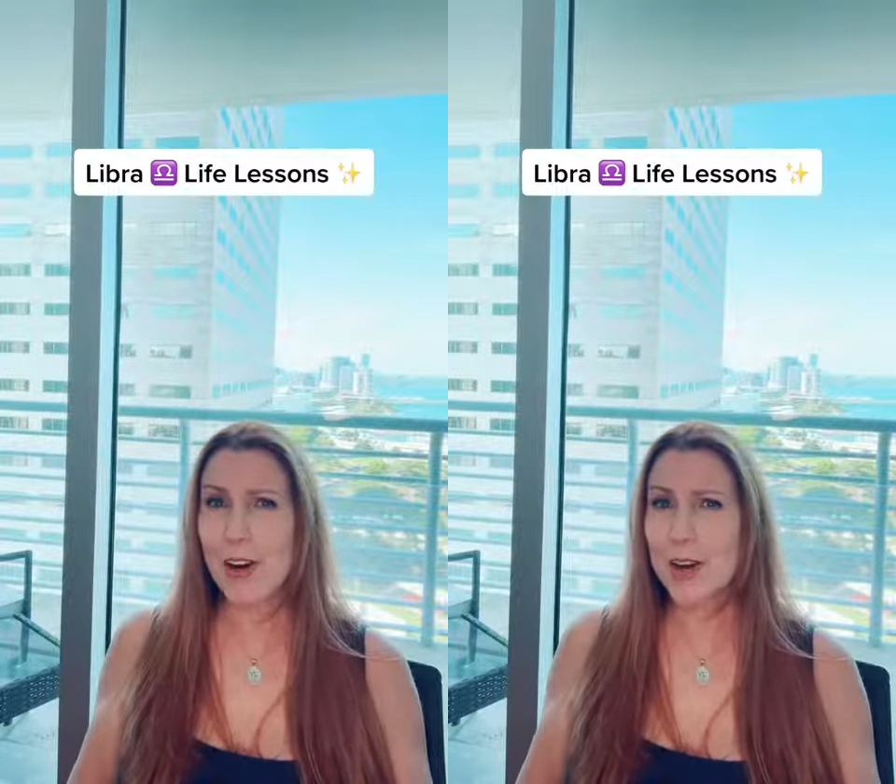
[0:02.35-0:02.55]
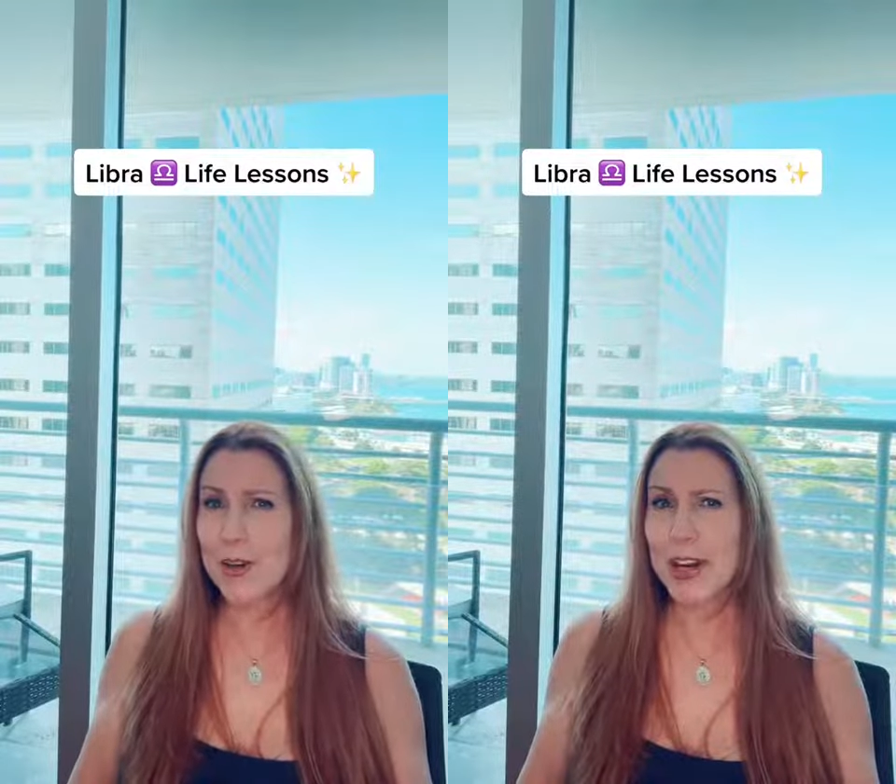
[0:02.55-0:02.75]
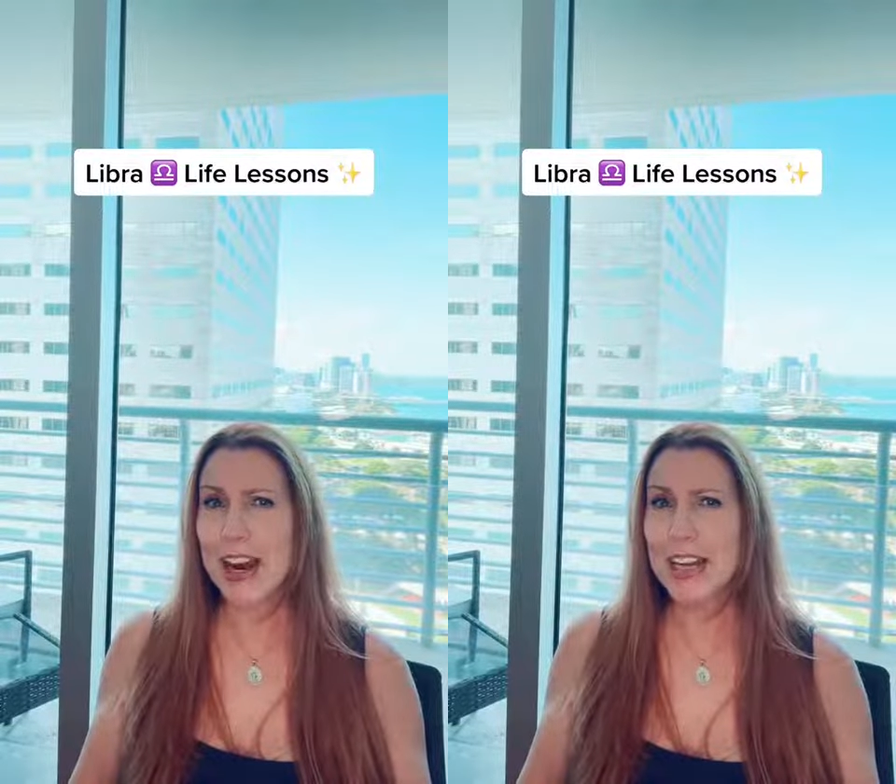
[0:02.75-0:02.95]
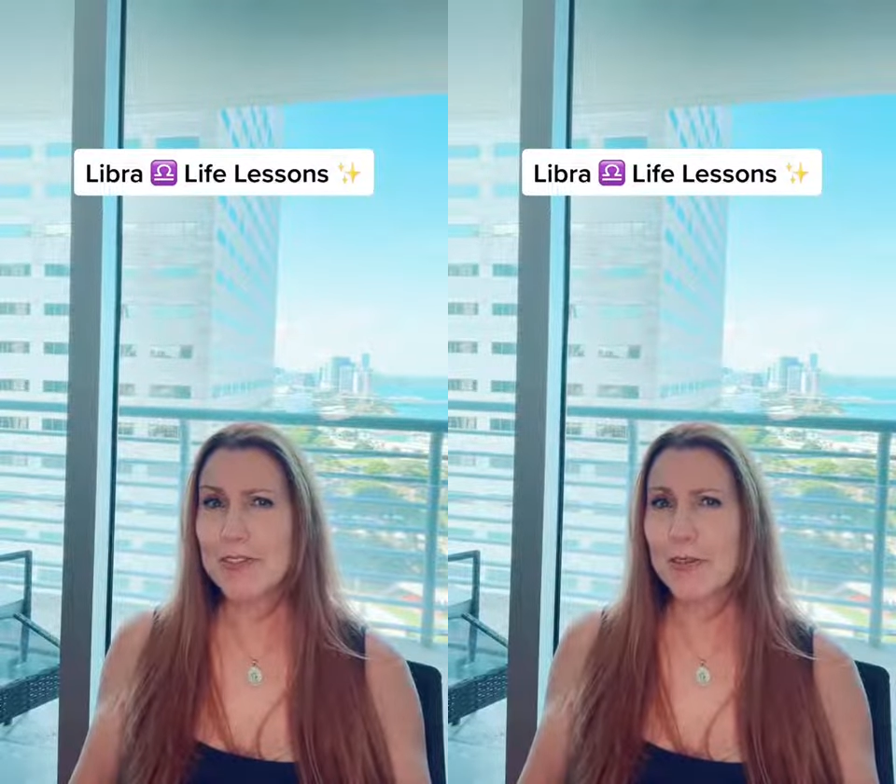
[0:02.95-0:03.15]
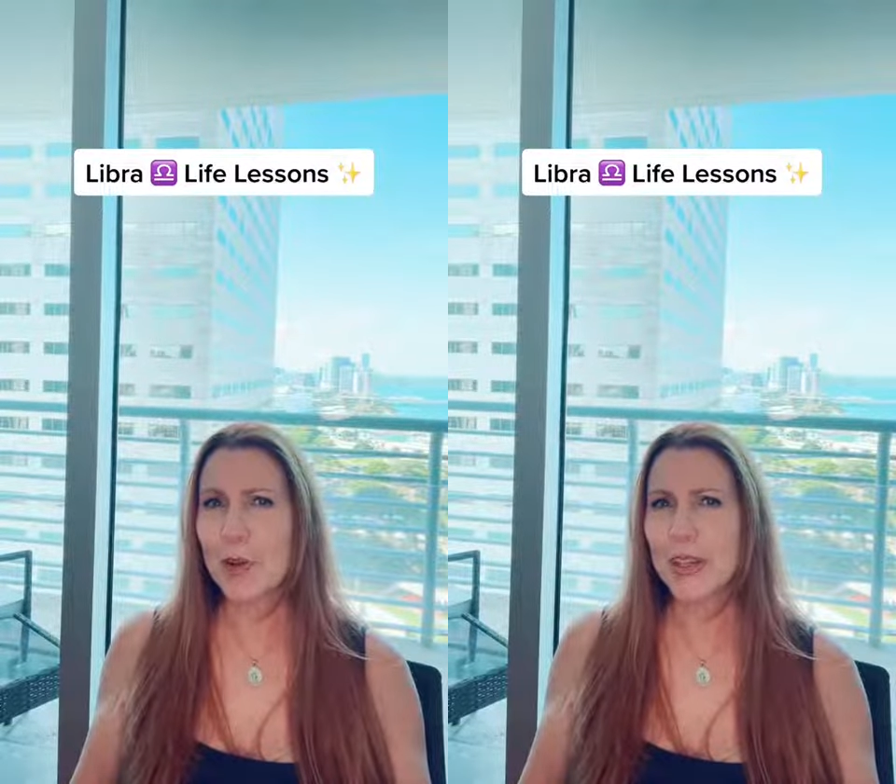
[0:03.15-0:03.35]
are your
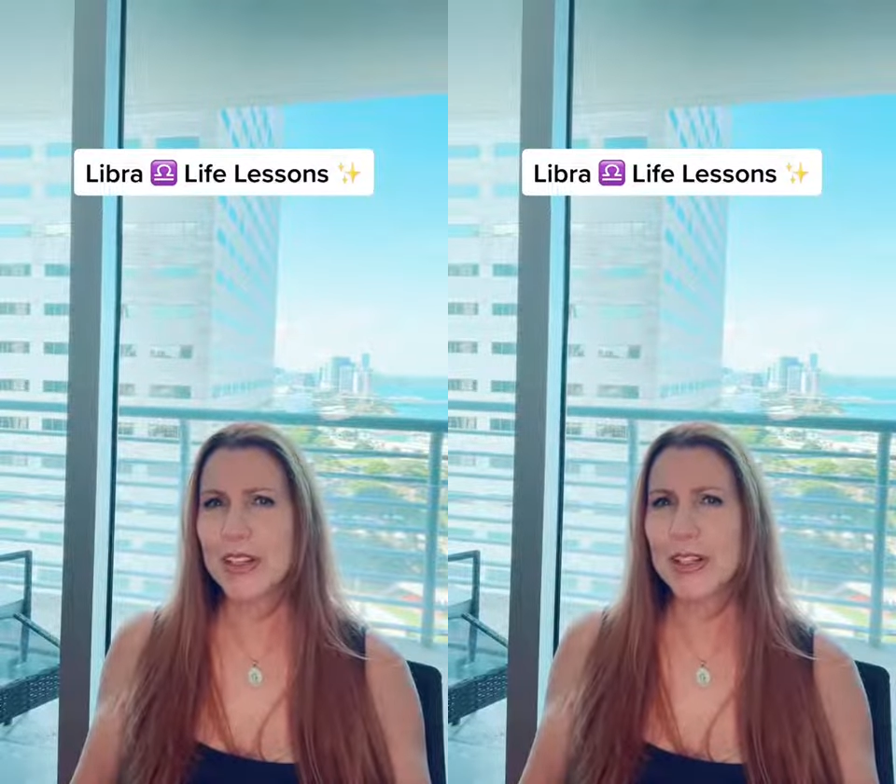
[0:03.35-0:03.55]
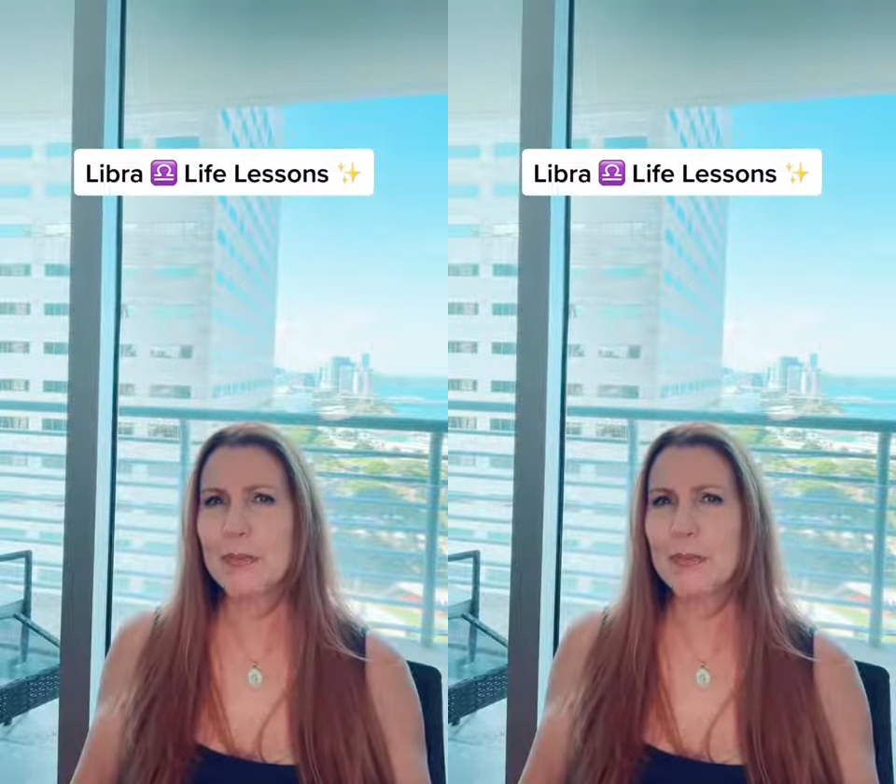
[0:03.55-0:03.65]
guiding forces,